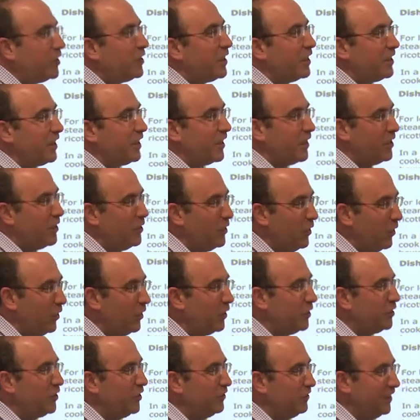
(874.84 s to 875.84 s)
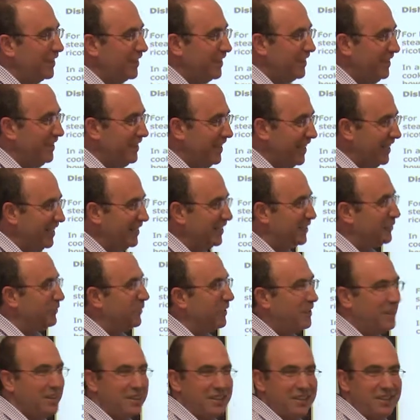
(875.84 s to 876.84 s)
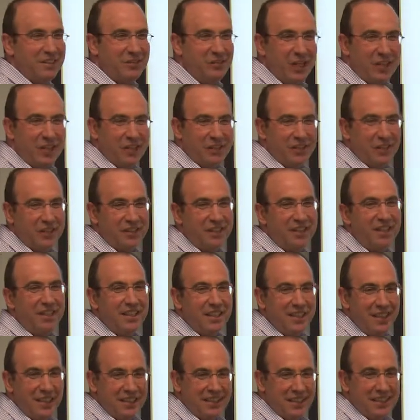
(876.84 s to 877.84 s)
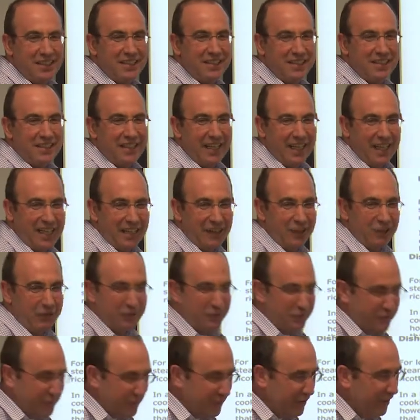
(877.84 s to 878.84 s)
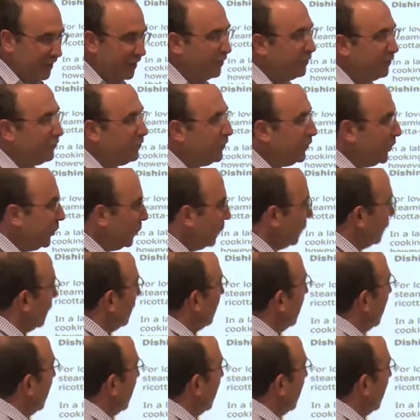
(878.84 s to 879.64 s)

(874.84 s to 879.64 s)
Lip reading: the technology that deals with structures at the scale of few